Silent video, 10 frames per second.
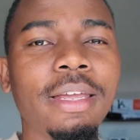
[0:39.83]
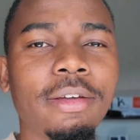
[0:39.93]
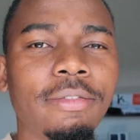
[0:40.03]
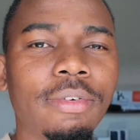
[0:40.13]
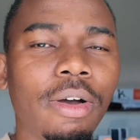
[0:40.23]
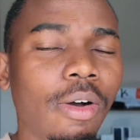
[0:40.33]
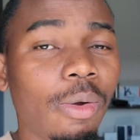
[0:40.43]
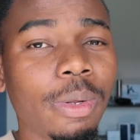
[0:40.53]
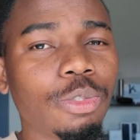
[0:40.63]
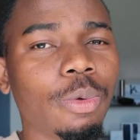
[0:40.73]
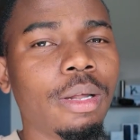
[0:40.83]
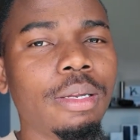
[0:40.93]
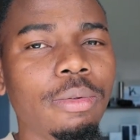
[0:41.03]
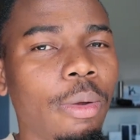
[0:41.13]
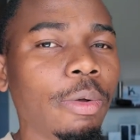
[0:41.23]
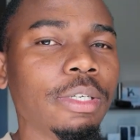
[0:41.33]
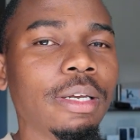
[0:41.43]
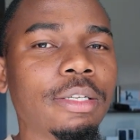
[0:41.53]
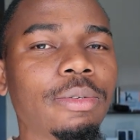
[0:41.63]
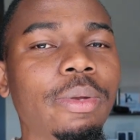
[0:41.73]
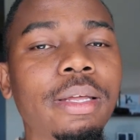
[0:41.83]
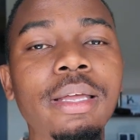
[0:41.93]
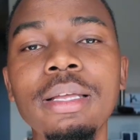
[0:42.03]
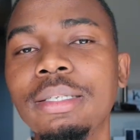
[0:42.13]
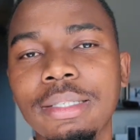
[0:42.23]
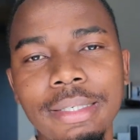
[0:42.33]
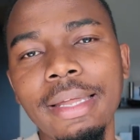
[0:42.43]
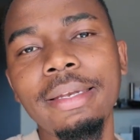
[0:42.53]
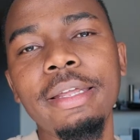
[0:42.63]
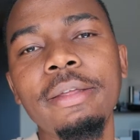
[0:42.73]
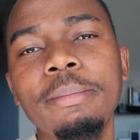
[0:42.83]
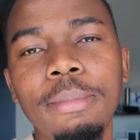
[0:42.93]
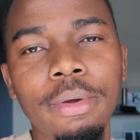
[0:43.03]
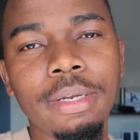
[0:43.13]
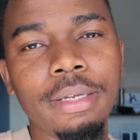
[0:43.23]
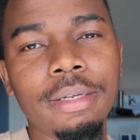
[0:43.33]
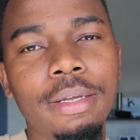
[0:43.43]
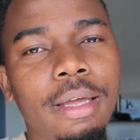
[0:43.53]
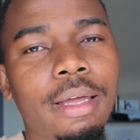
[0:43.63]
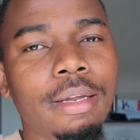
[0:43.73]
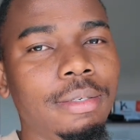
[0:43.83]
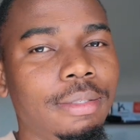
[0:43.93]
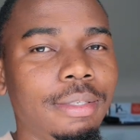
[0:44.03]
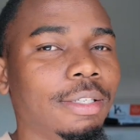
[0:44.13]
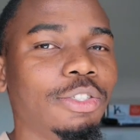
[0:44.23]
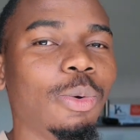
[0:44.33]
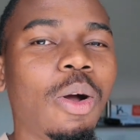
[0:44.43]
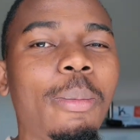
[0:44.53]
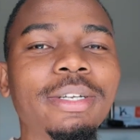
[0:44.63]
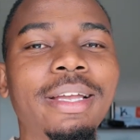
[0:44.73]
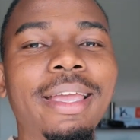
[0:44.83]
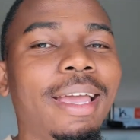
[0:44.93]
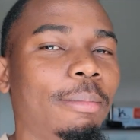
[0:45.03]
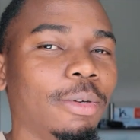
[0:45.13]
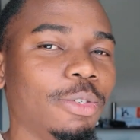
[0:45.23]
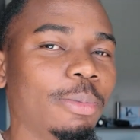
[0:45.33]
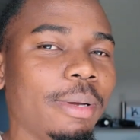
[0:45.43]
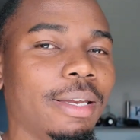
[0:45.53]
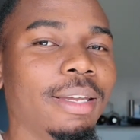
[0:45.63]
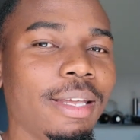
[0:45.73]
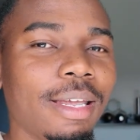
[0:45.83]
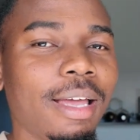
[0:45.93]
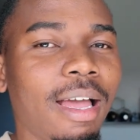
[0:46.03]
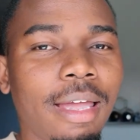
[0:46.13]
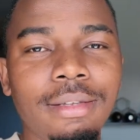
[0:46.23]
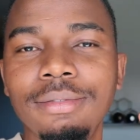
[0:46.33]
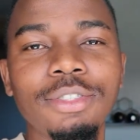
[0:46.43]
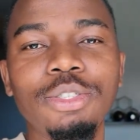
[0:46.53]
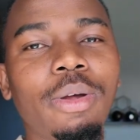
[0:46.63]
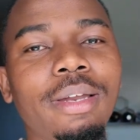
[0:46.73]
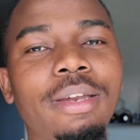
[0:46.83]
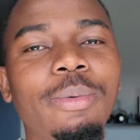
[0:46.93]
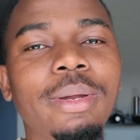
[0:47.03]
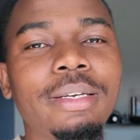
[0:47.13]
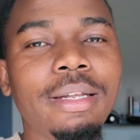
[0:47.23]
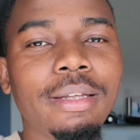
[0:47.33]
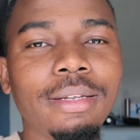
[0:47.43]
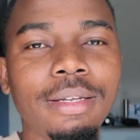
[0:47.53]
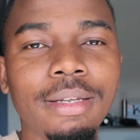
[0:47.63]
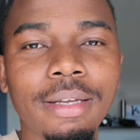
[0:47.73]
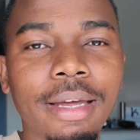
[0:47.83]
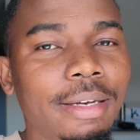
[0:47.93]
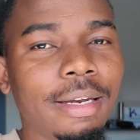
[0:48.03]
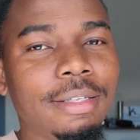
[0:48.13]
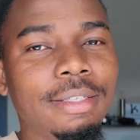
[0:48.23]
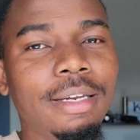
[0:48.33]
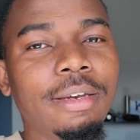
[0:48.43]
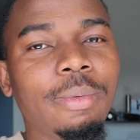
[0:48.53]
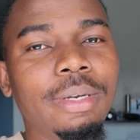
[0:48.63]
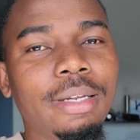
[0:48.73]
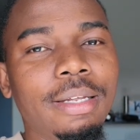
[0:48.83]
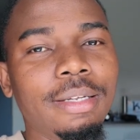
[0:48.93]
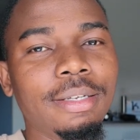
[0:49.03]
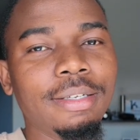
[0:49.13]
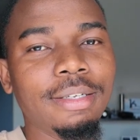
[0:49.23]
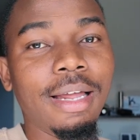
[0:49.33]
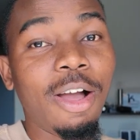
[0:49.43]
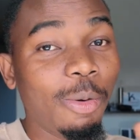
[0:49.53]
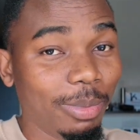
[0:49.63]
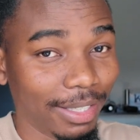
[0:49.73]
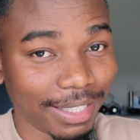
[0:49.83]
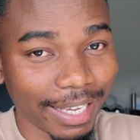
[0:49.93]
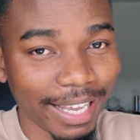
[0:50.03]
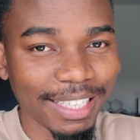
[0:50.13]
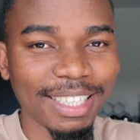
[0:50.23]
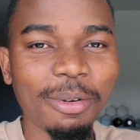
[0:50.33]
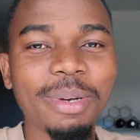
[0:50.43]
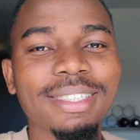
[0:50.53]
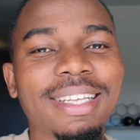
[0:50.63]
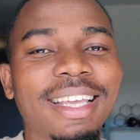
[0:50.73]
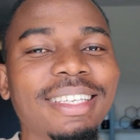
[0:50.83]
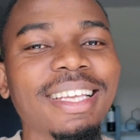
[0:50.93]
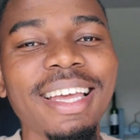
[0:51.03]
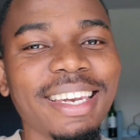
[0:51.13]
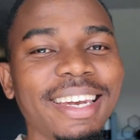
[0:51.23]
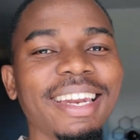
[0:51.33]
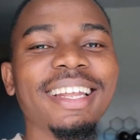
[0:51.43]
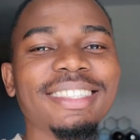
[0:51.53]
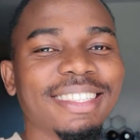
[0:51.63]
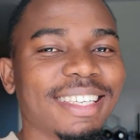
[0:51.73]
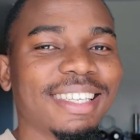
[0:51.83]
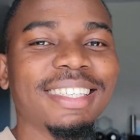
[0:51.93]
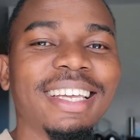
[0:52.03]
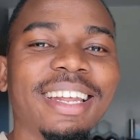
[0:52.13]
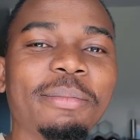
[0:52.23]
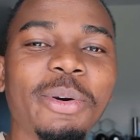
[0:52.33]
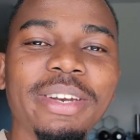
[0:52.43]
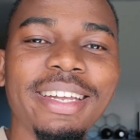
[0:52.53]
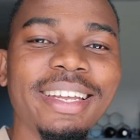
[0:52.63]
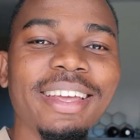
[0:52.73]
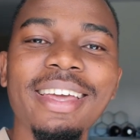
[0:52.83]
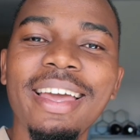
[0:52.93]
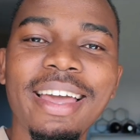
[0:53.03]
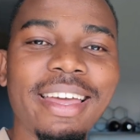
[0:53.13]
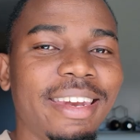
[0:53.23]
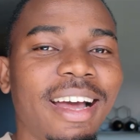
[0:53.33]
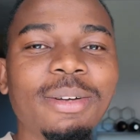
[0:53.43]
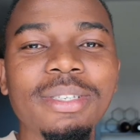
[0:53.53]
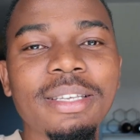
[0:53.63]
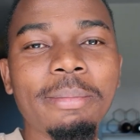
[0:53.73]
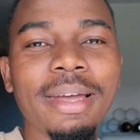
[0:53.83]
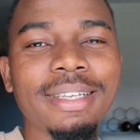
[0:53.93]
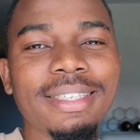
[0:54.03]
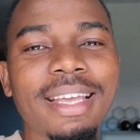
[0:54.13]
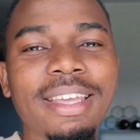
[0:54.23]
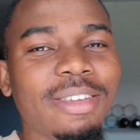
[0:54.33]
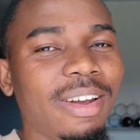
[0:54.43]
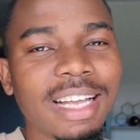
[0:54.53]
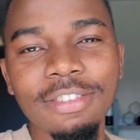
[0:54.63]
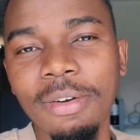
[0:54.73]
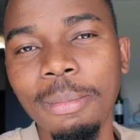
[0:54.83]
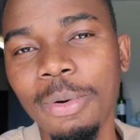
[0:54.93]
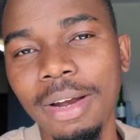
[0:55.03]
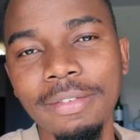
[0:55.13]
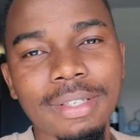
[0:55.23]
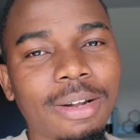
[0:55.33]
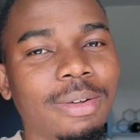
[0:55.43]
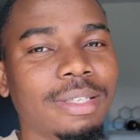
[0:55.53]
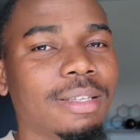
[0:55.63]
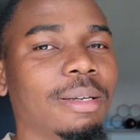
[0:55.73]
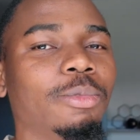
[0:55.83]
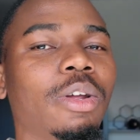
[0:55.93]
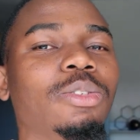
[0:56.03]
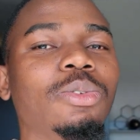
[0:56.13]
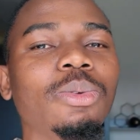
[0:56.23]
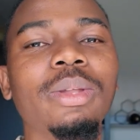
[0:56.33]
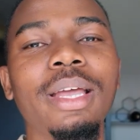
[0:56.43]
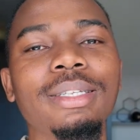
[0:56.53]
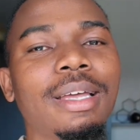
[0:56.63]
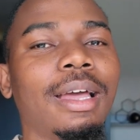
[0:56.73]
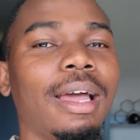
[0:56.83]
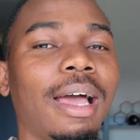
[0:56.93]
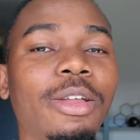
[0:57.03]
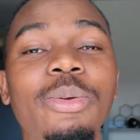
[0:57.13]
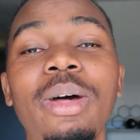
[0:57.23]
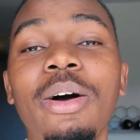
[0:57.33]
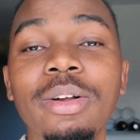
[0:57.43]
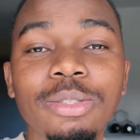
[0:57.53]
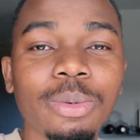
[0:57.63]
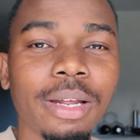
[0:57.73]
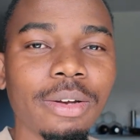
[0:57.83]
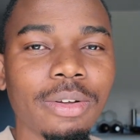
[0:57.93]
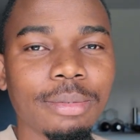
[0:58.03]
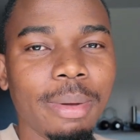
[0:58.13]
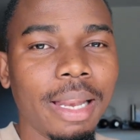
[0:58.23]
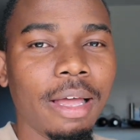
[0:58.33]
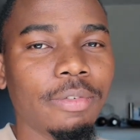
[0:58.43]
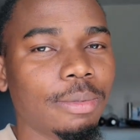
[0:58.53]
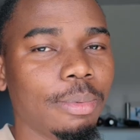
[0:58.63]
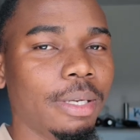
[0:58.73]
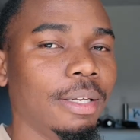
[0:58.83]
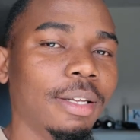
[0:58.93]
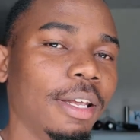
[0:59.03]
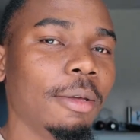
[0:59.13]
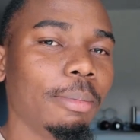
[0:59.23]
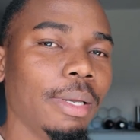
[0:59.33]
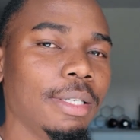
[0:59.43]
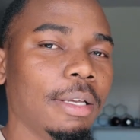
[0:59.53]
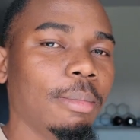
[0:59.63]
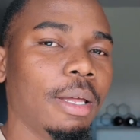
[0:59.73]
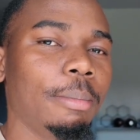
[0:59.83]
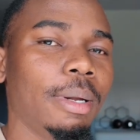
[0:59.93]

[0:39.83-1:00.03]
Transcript: If all went well, you are watching this on a Sunday morning, and just show how much I care for you, man. I shot it in one day and edited it in one day. I hope that's the case. I hope that's the case. Nonetheless, it's a Saturday morning and the house is a mess. Y'all ask for more lifestyle content. I'm trying to do that. Uh, I don't know how I'll do that because my life is pretty basic, man.